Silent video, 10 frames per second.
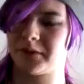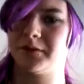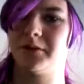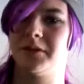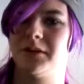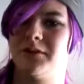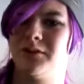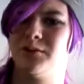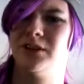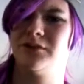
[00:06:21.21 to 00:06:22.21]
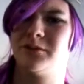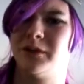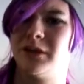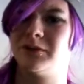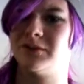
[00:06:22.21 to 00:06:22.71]
I don't know if that was a good waste or a
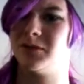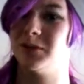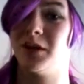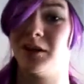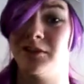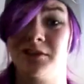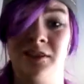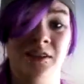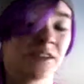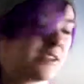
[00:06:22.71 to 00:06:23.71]
bad waste of two dollars.